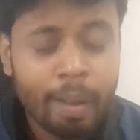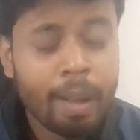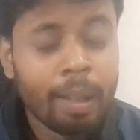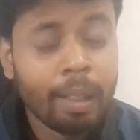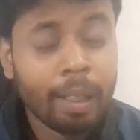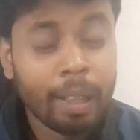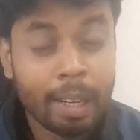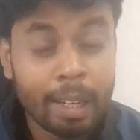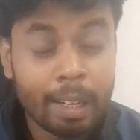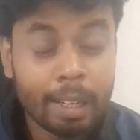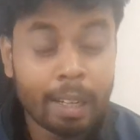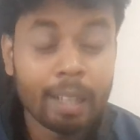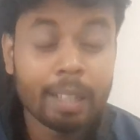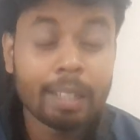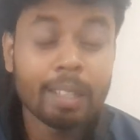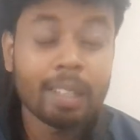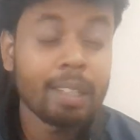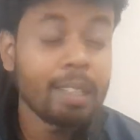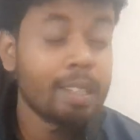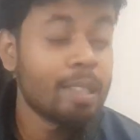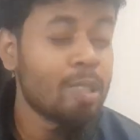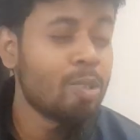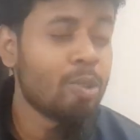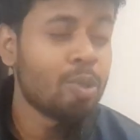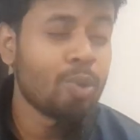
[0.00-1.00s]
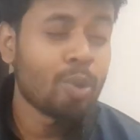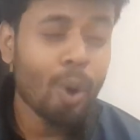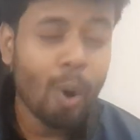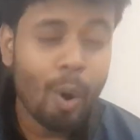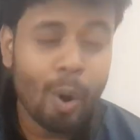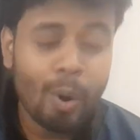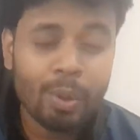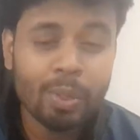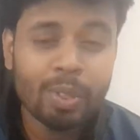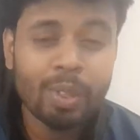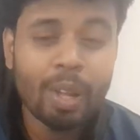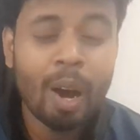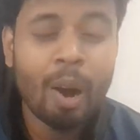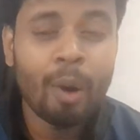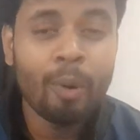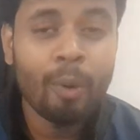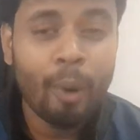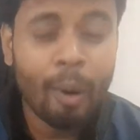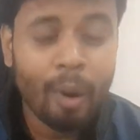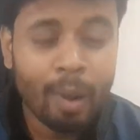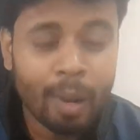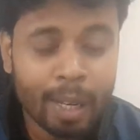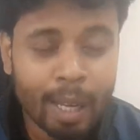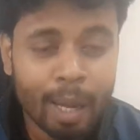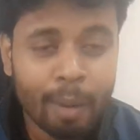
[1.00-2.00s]
Literature is not now
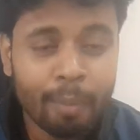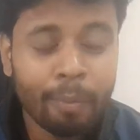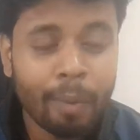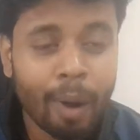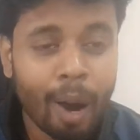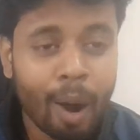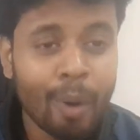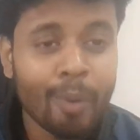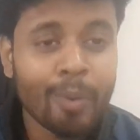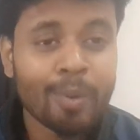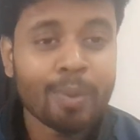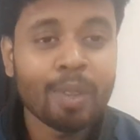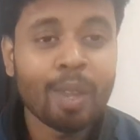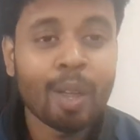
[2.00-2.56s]
only about